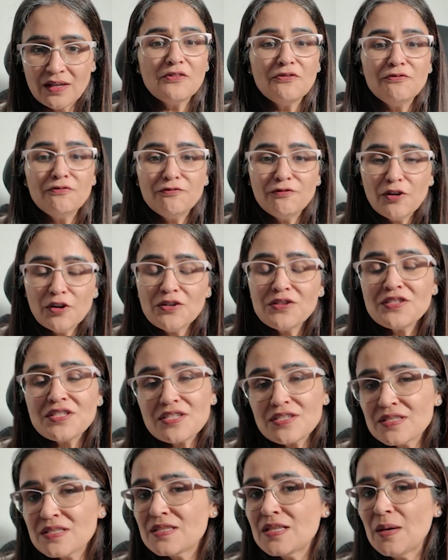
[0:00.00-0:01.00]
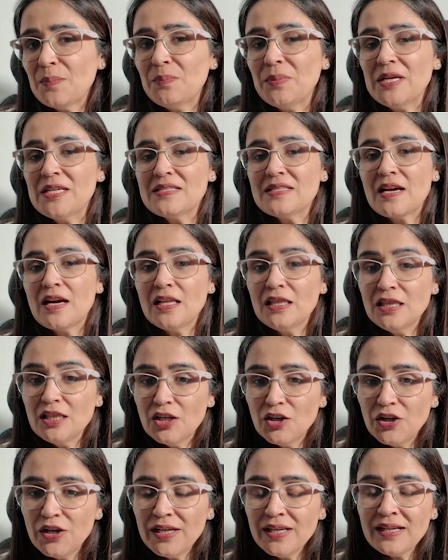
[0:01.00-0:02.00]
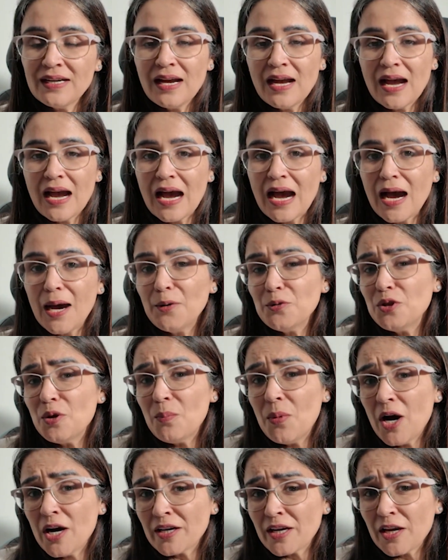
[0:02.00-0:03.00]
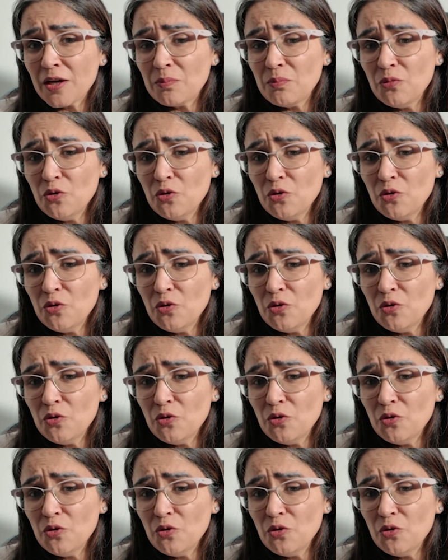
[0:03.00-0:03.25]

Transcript: The first step is learning how the market